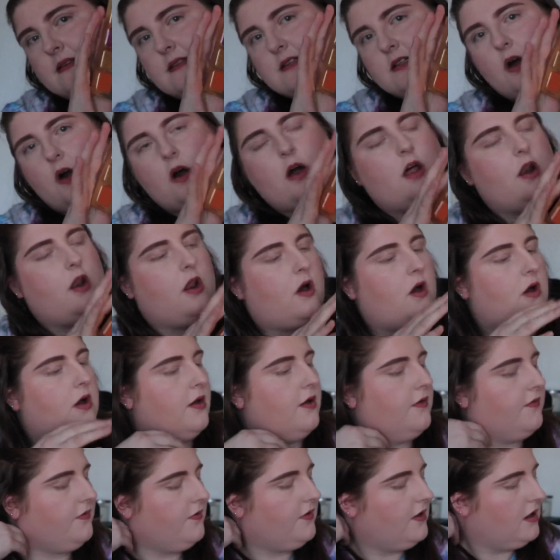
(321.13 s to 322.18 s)
got a lot
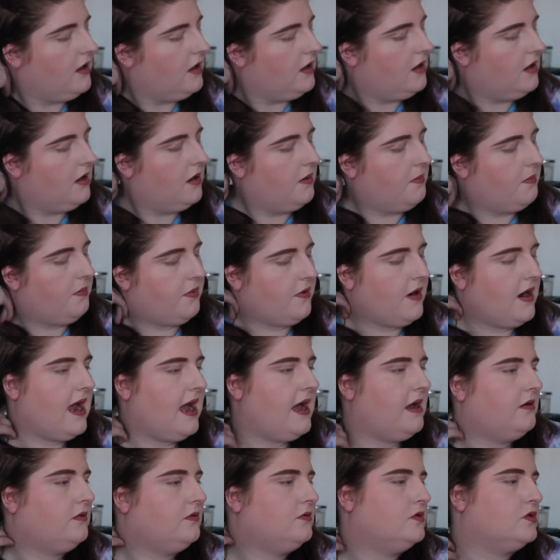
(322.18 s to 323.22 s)
of
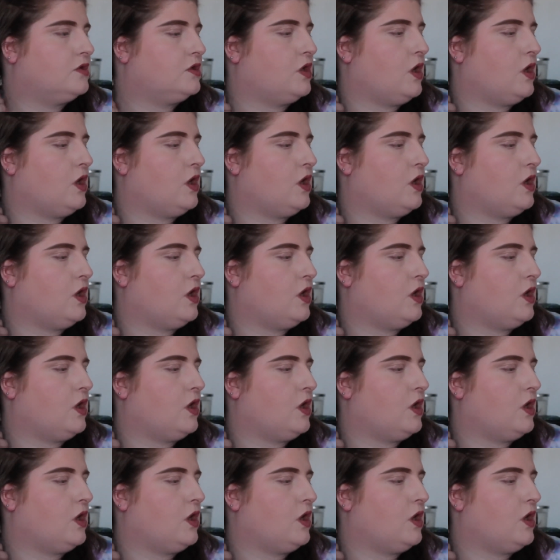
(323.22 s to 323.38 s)
browns,